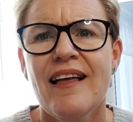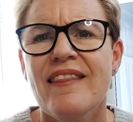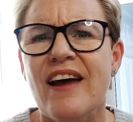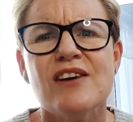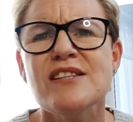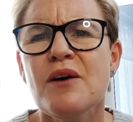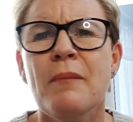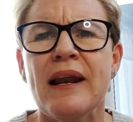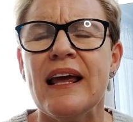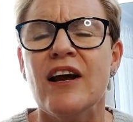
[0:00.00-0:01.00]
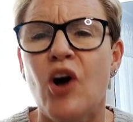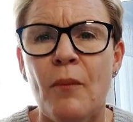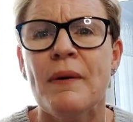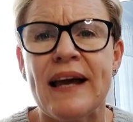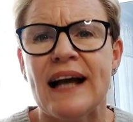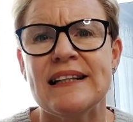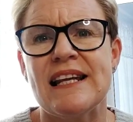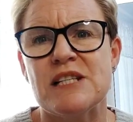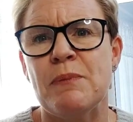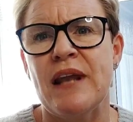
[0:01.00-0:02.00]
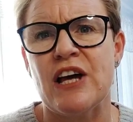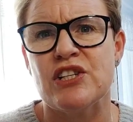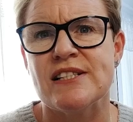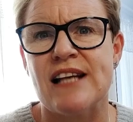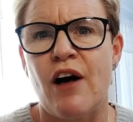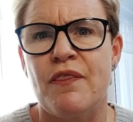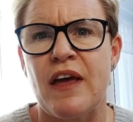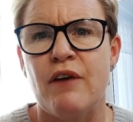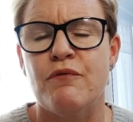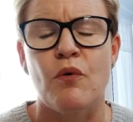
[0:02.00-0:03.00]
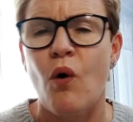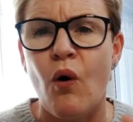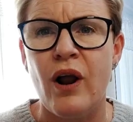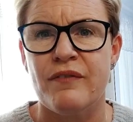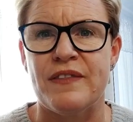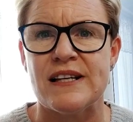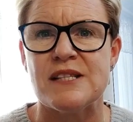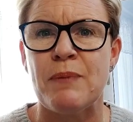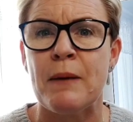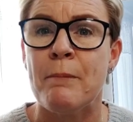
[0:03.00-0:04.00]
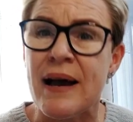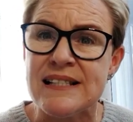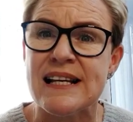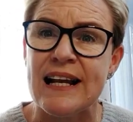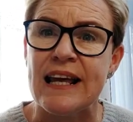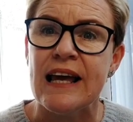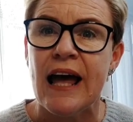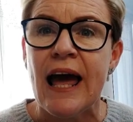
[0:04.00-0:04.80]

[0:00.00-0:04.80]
There are so many complicated explanations out there for all of this, but basically